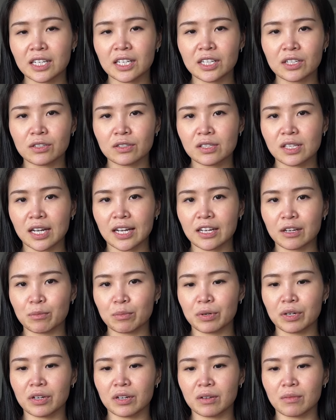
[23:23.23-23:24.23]
needles that I can
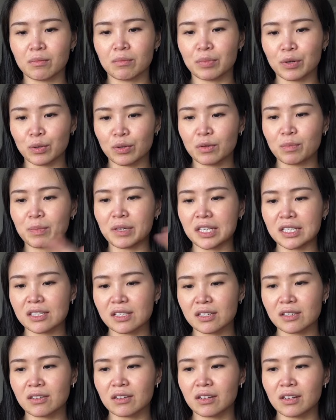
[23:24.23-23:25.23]
put both
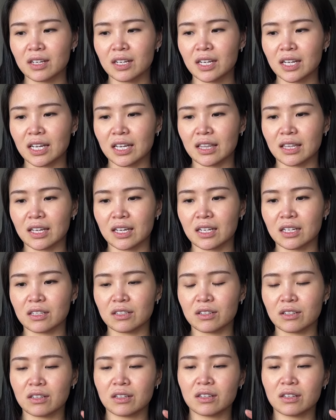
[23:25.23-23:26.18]
pieces on and then